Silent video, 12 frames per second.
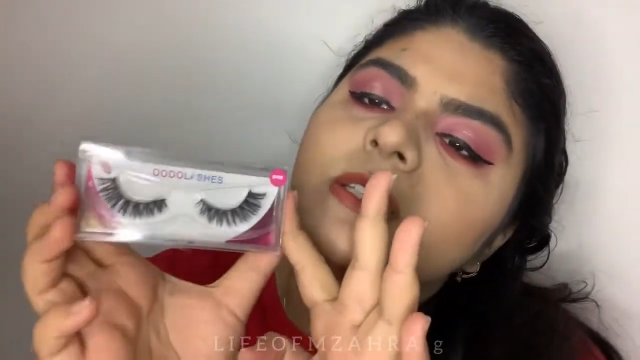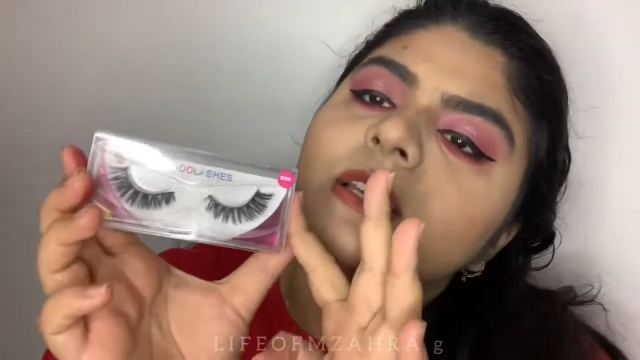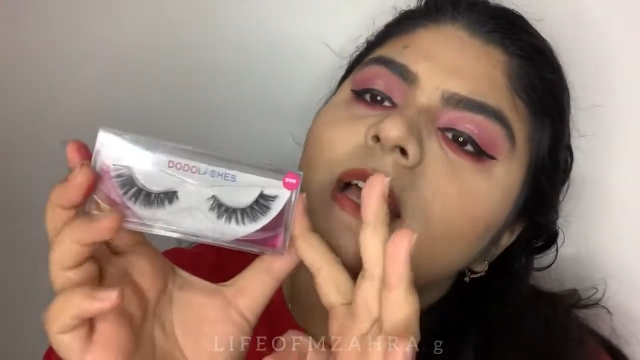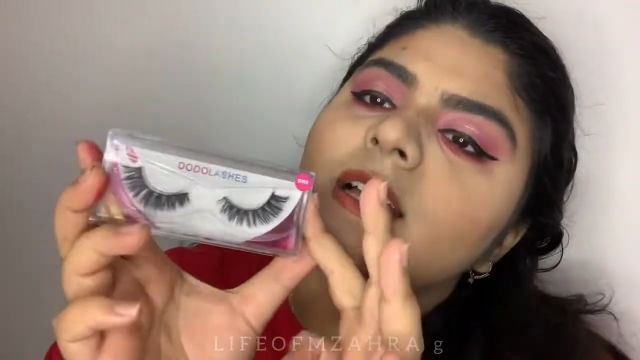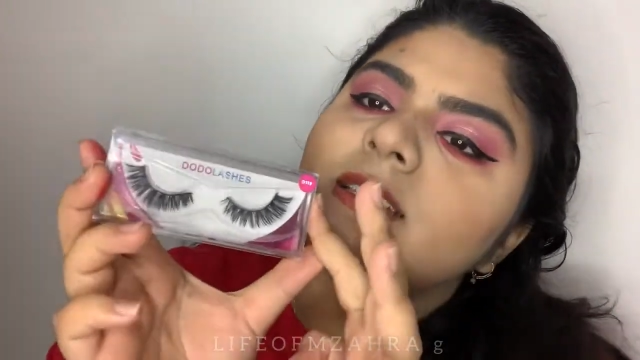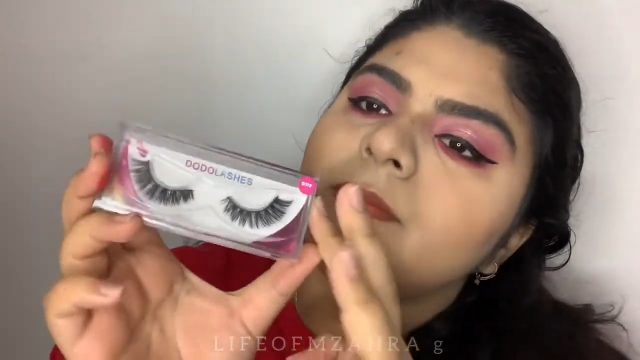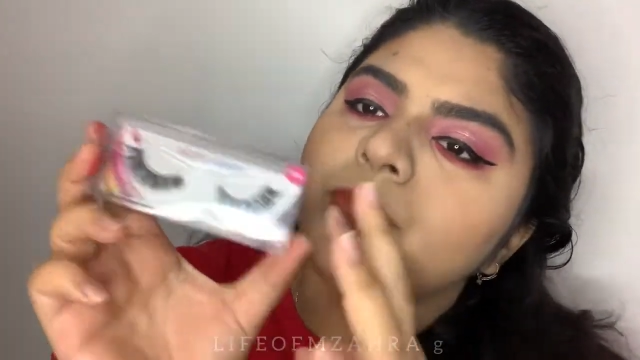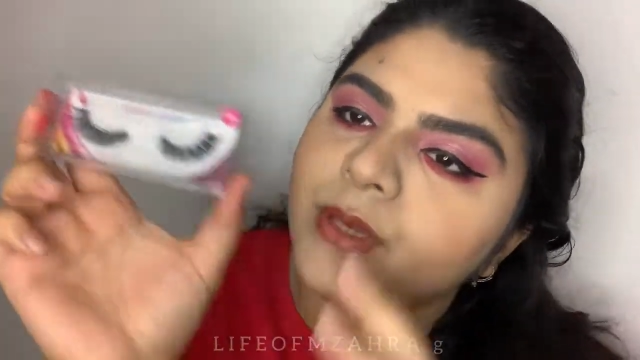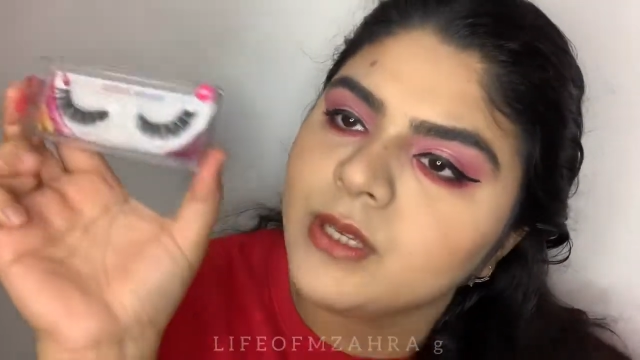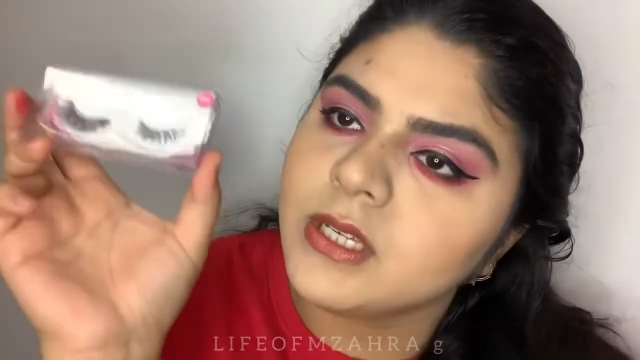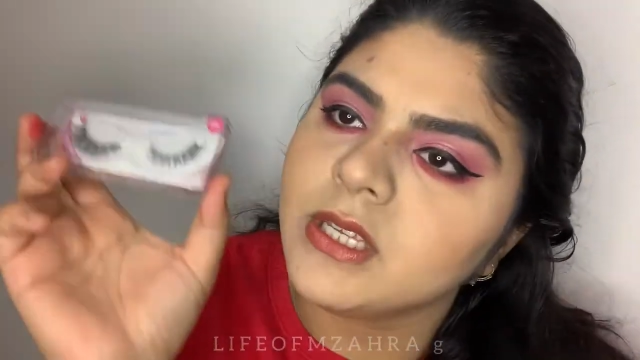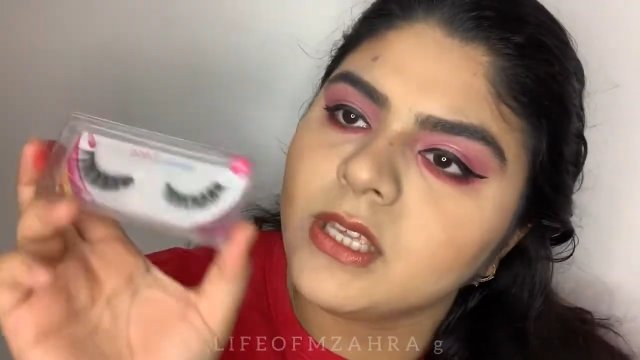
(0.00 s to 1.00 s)
as a
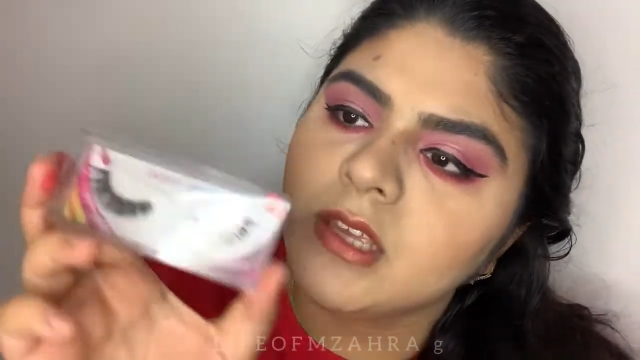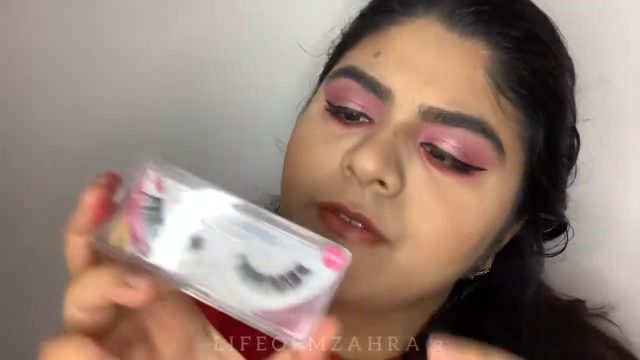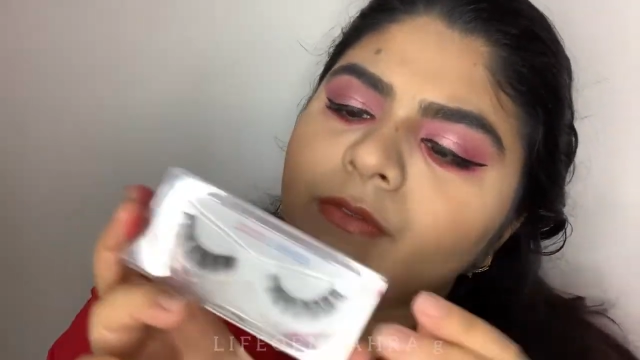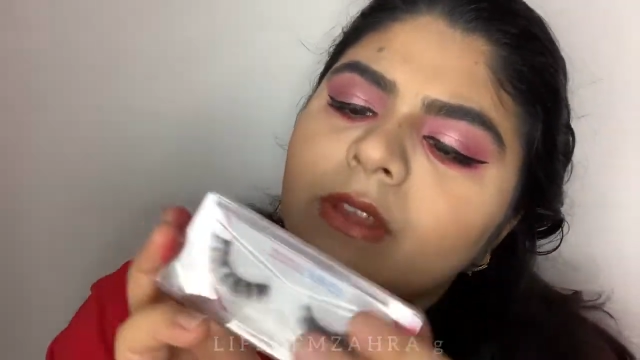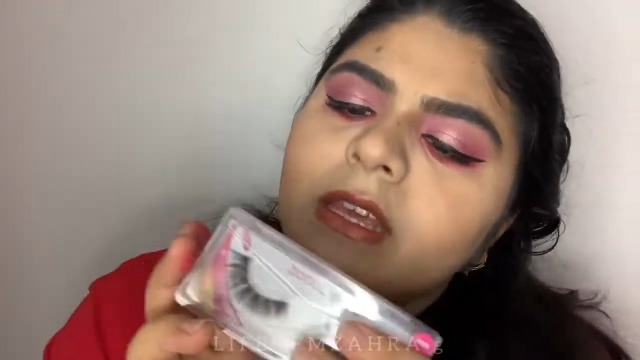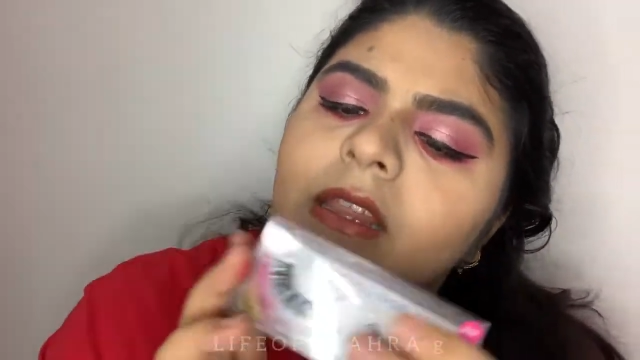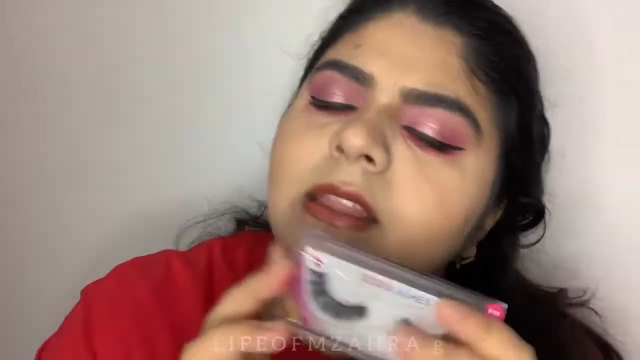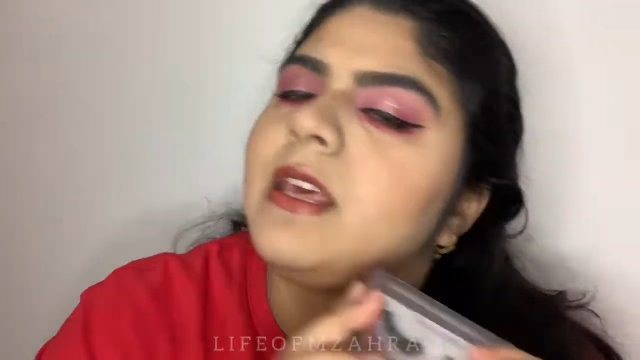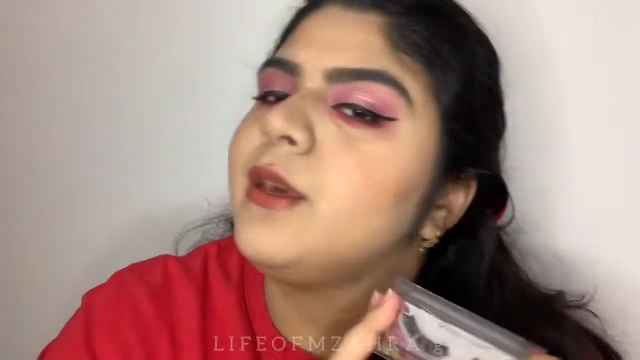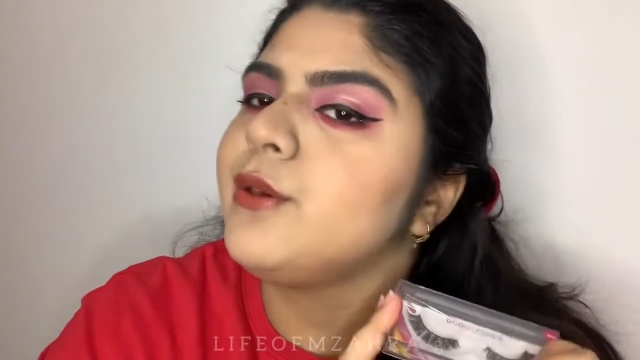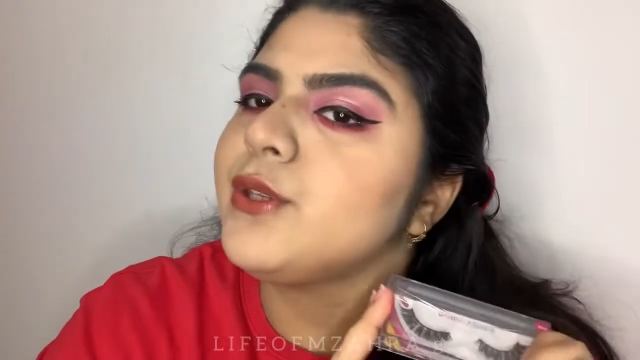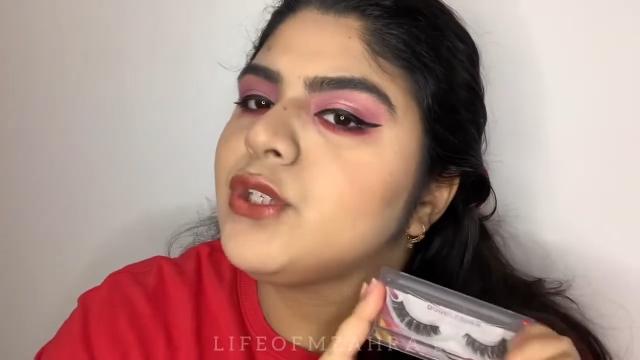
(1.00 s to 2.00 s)
peer gift and
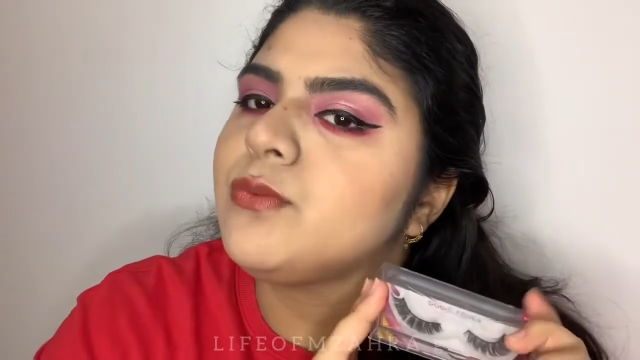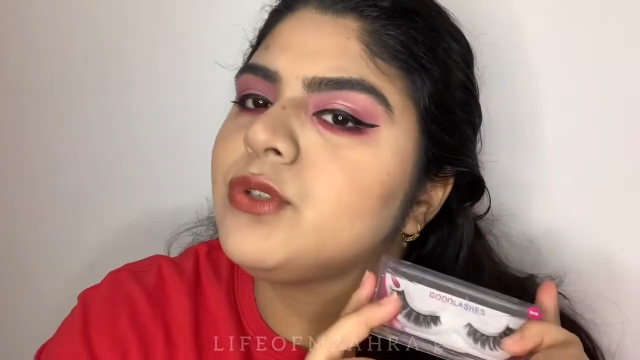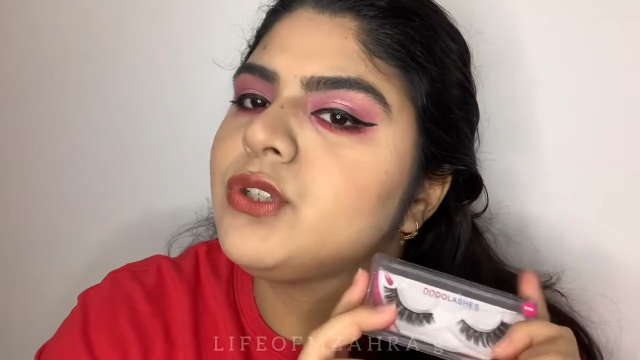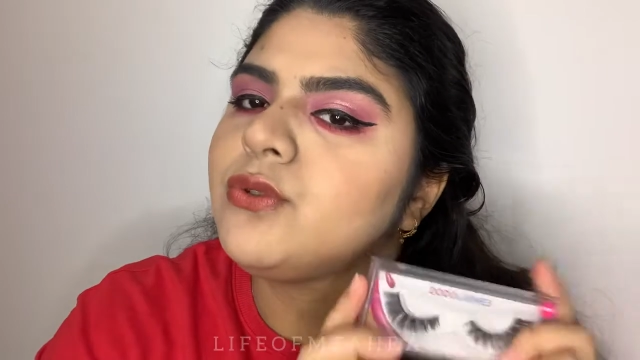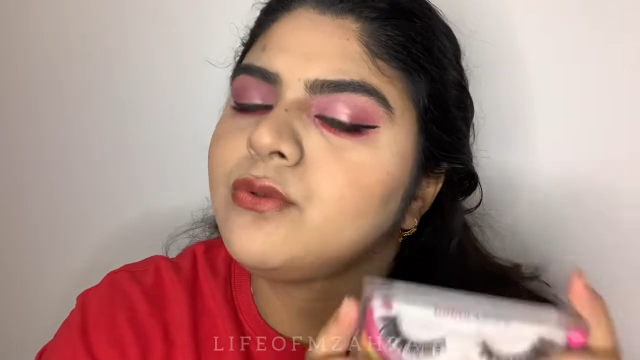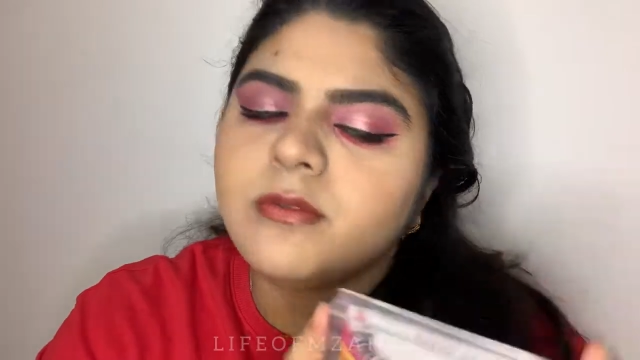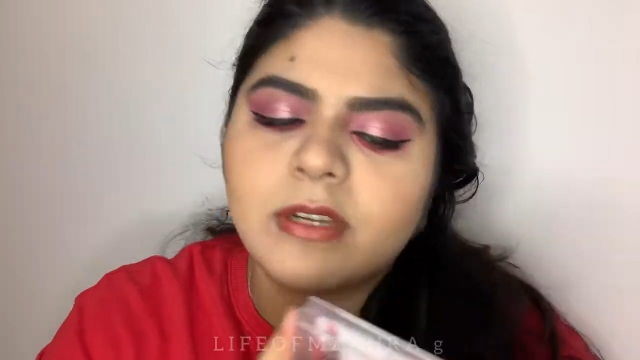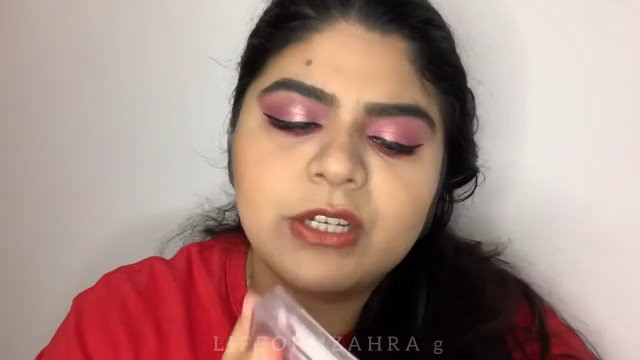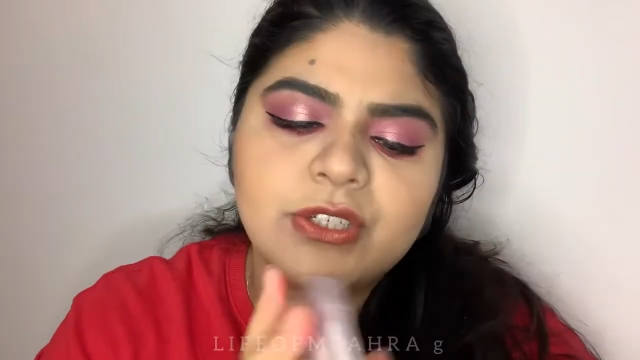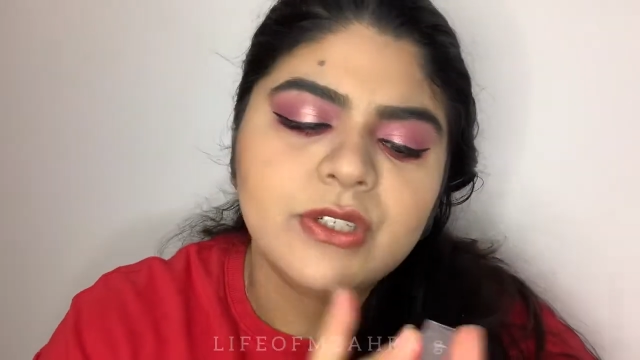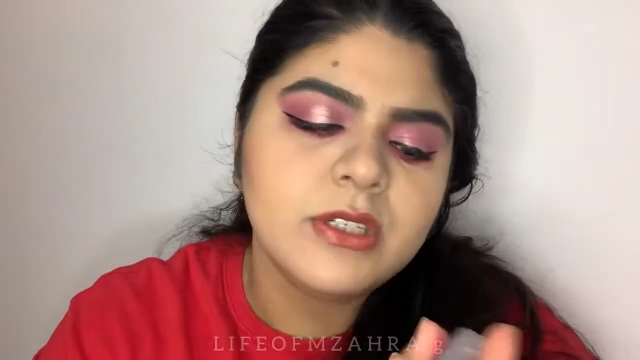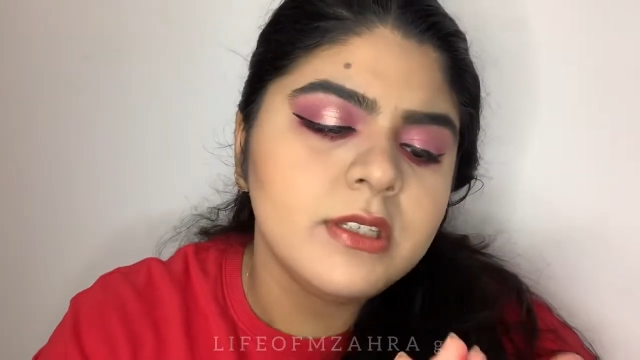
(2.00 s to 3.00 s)
thank you so much Dodo
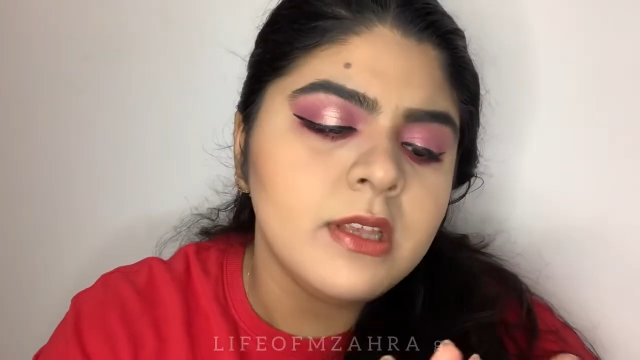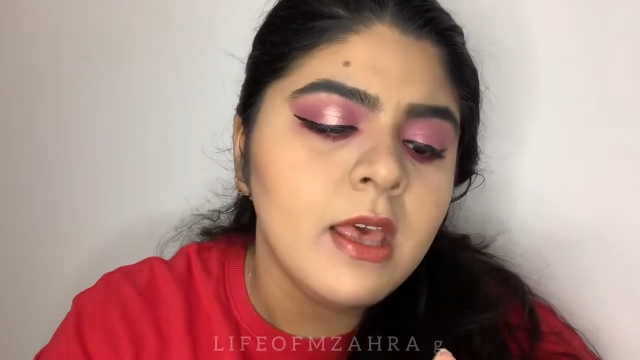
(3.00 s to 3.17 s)
lashes